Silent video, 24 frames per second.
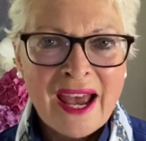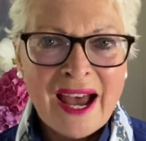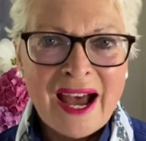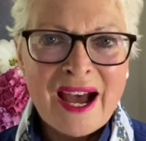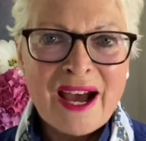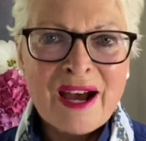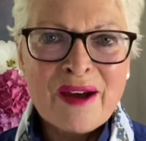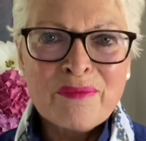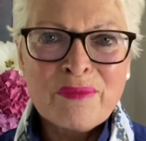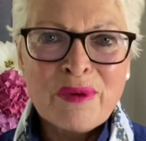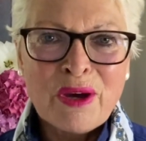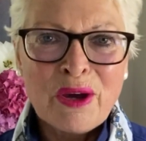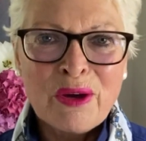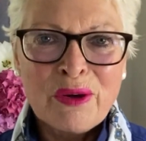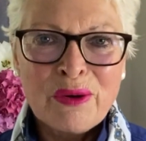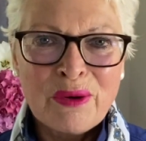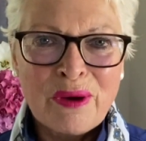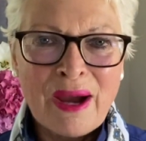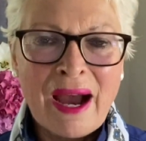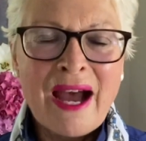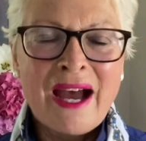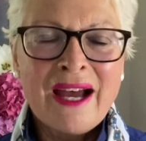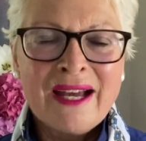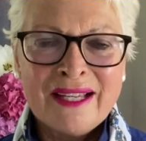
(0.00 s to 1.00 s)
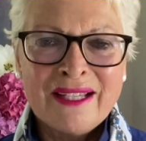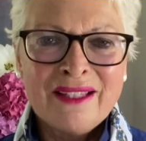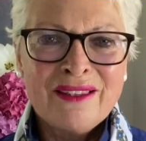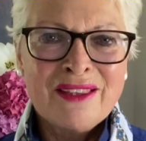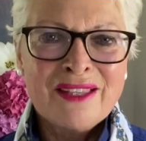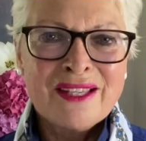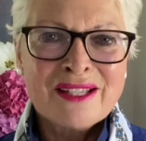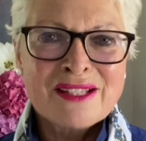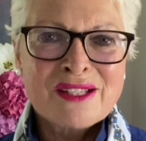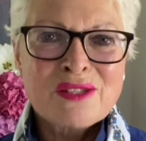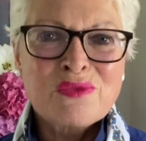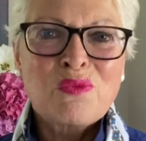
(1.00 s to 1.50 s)
who are in
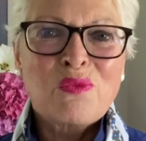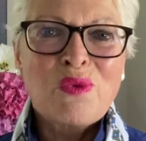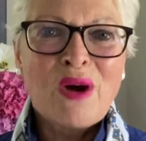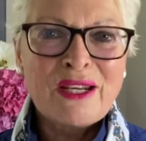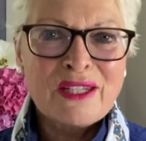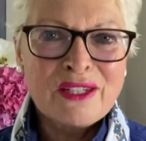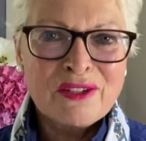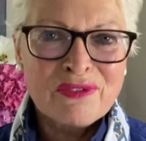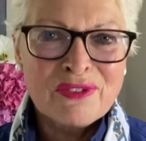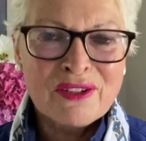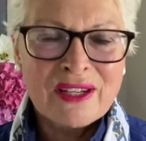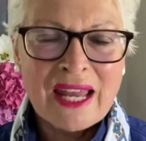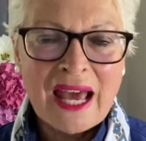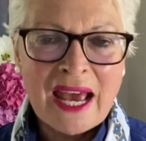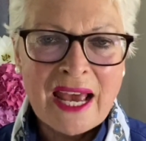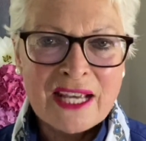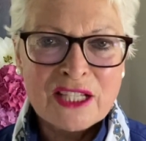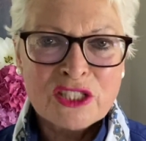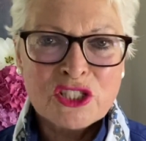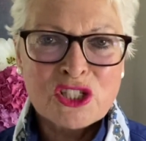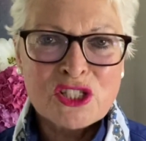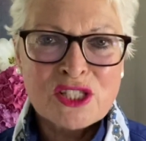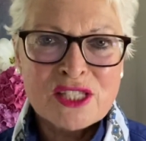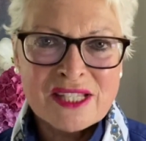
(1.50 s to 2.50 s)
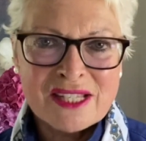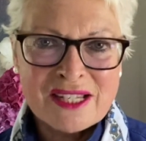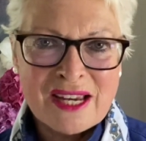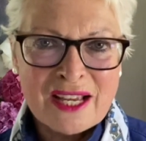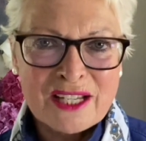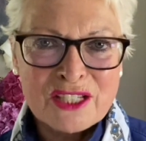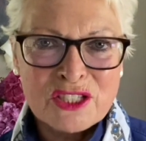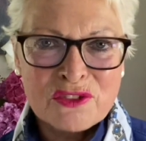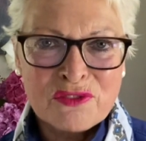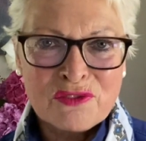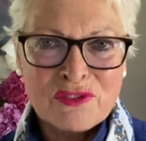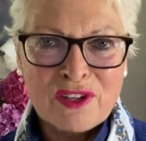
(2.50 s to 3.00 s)
this wonderful age and
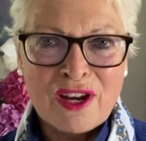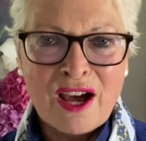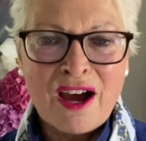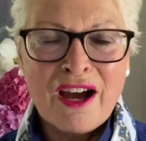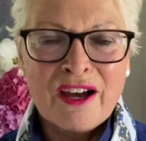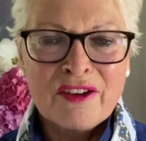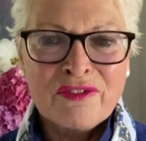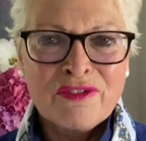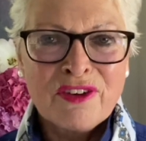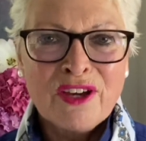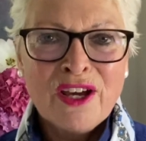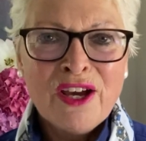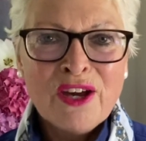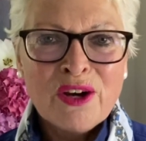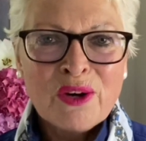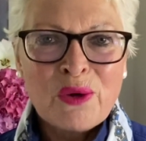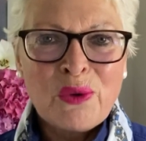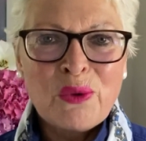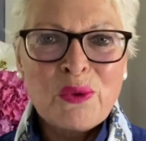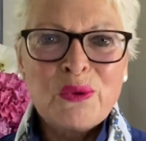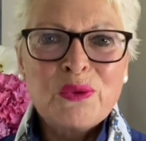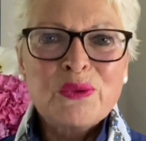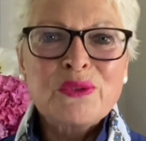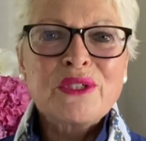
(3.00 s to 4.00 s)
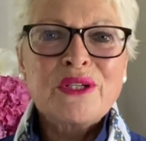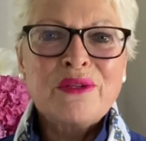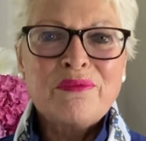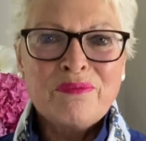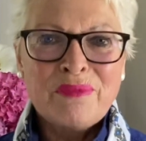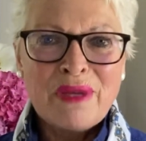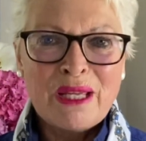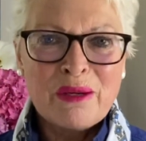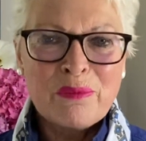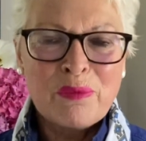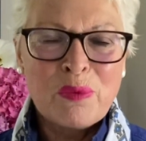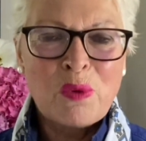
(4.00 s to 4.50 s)
stage of life called
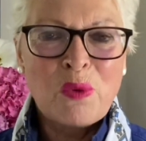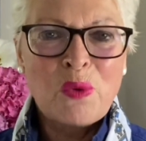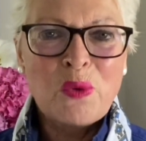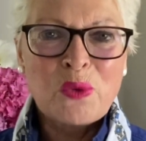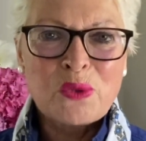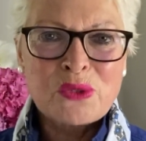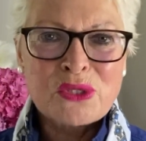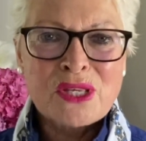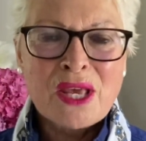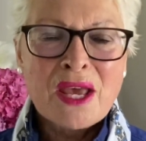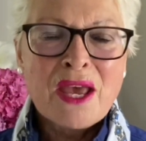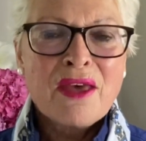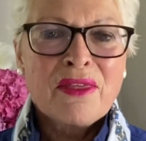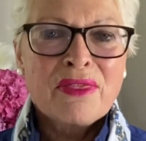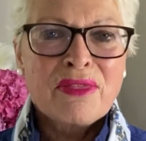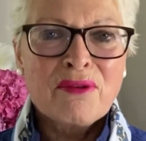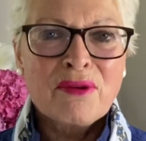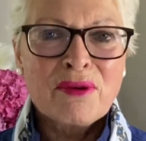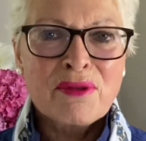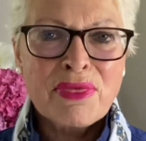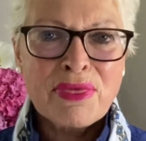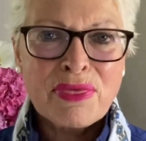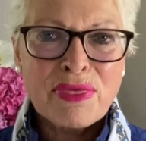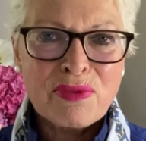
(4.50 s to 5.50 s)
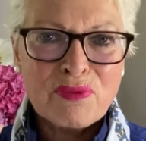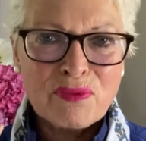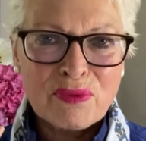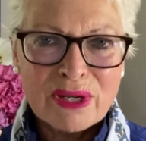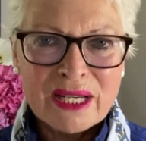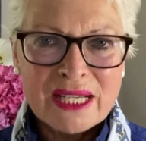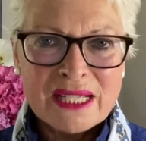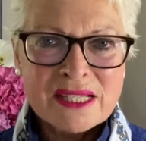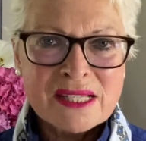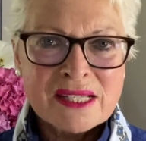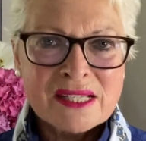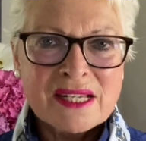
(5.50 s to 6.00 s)
menopause. There are
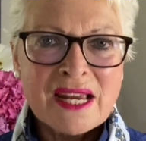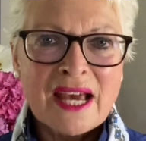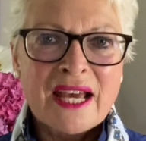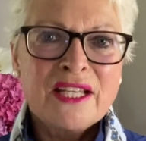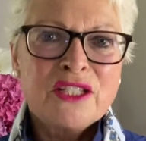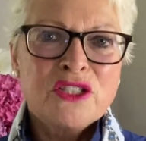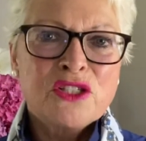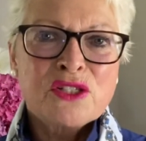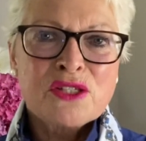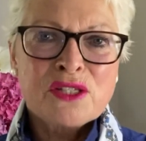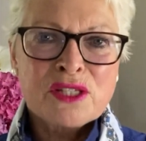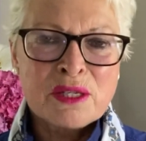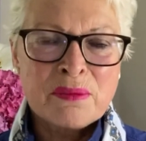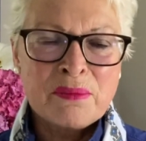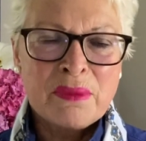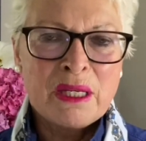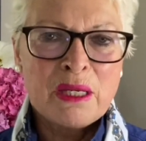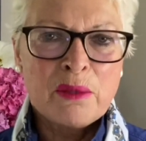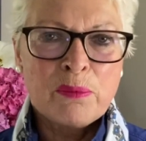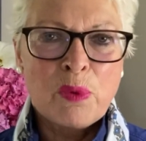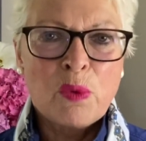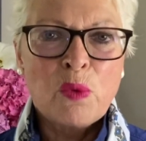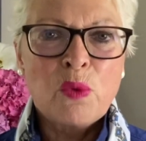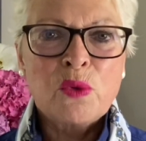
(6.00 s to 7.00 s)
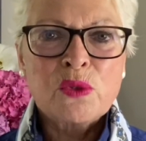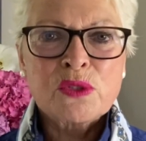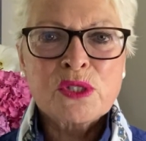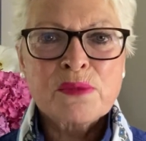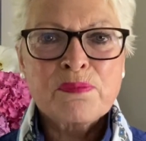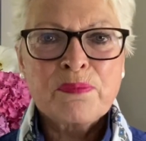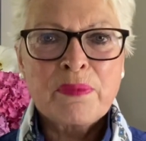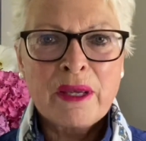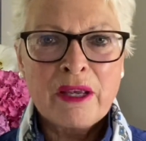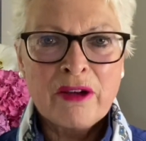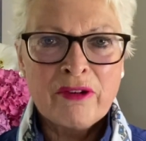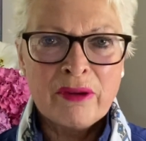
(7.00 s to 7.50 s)
3 stages to menopause:
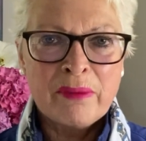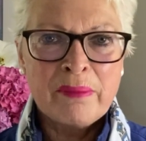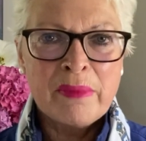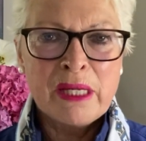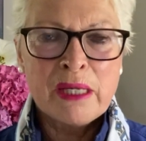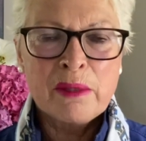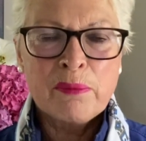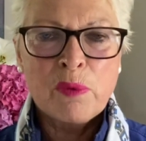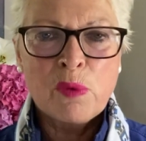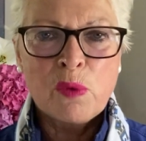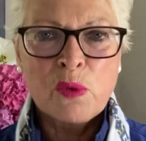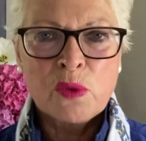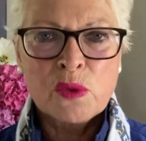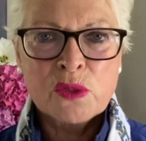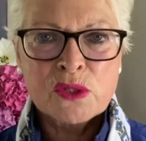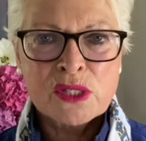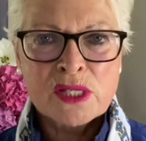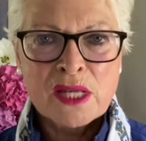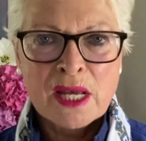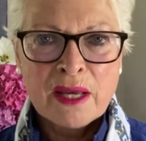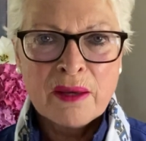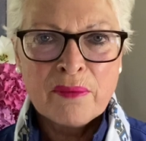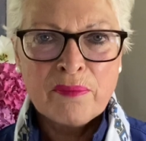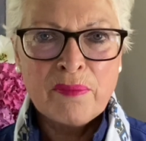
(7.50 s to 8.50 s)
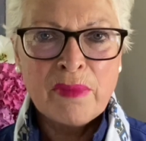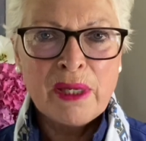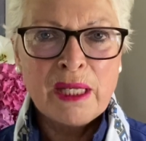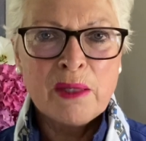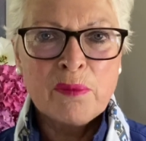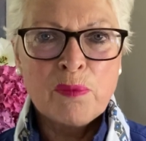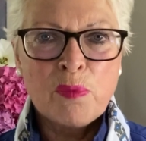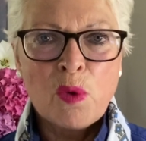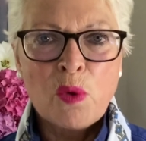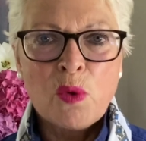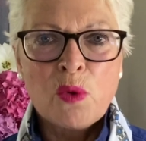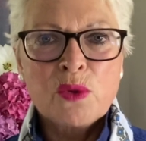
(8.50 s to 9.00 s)
perimenopause,
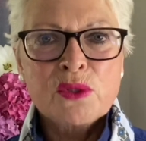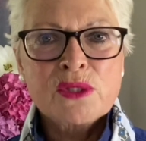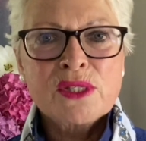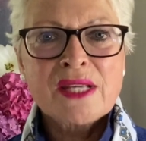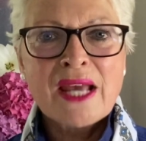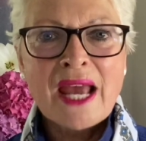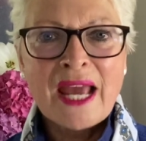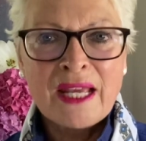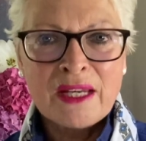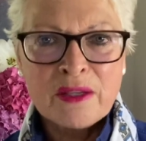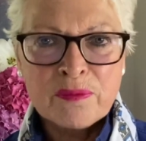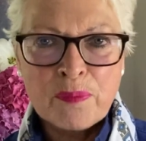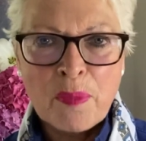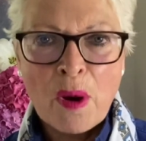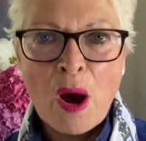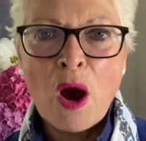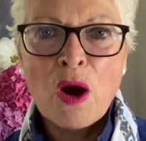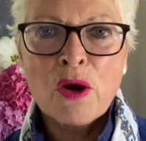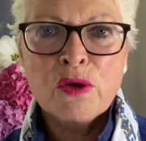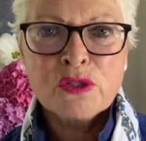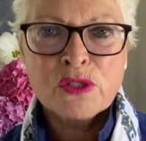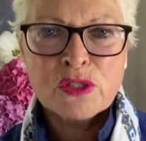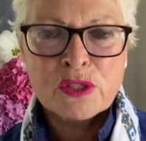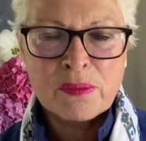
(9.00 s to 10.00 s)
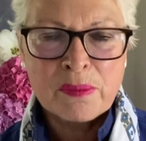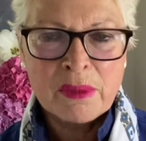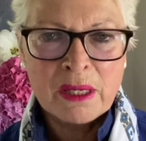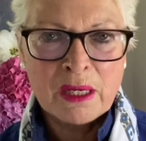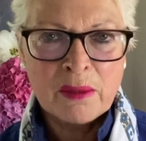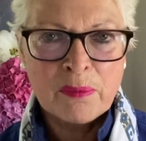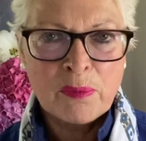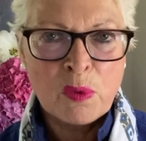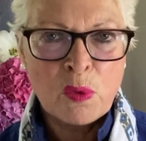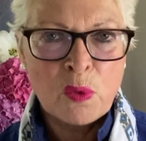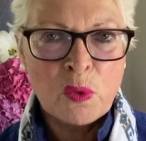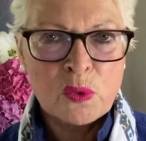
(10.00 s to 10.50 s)
menopause, and
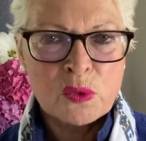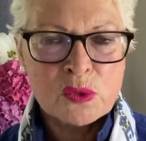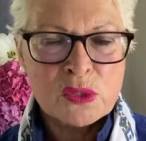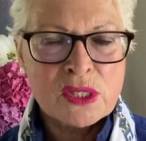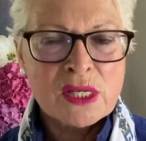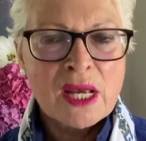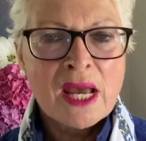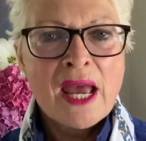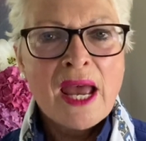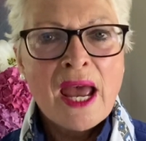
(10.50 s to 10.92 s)
postmenopause.